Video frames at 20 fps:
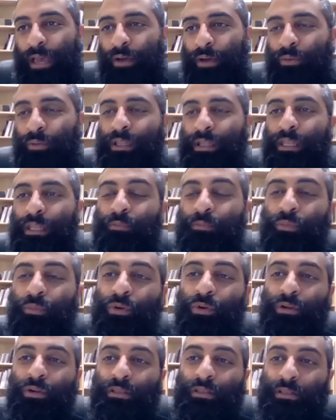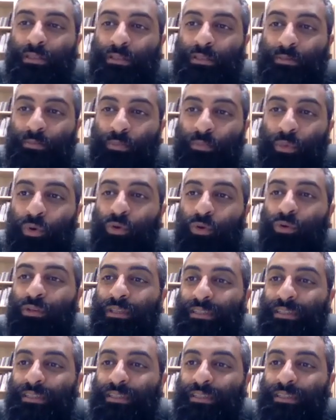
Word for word: we need more dis- moral